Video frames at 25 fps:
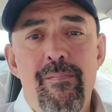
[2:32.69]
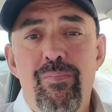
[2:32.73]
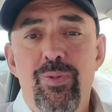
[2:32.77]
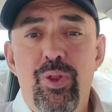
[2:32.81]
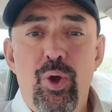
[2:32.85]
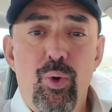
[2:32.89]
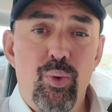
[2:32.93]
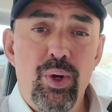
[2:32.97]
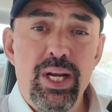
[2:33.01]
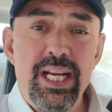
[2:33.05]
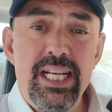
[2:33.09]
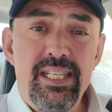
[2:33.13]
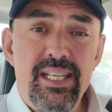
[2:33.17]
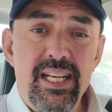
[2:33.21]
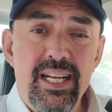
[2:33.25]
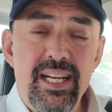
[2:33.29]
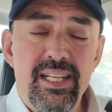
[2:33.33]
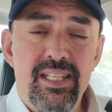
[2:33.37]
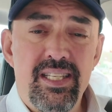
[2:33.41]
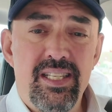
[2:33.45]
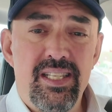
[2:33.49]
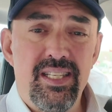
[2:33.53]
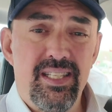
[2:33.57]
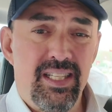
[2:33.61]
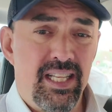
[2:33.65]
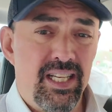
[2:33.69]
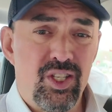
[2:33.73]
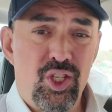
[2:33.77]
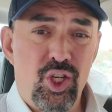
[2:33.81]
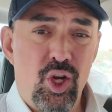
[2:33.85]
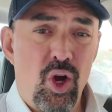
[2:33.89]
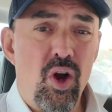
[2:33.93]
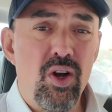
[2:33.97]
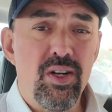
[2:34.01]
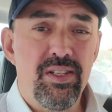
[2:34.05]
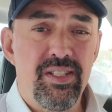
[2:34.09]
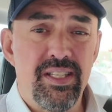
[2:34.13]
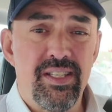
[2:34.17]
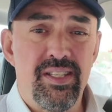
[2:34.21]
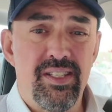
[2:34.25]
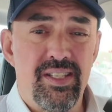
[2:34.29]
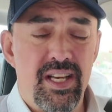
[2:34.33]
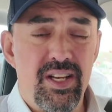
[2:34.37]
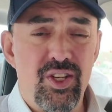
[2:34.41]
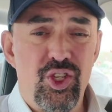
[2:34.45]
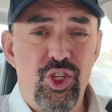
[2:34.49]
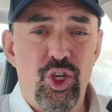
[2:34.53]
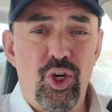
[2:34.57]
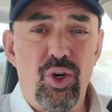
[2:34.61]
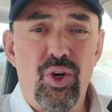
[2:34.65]
The reason this card's
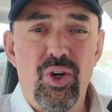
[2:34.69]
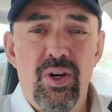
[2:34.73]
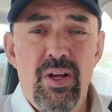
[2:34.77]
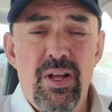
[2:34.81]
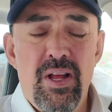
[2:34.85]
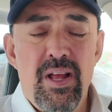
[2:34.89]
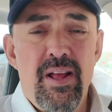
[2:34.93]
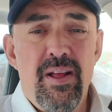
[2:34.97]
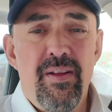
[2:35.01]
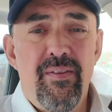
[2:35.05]
essential,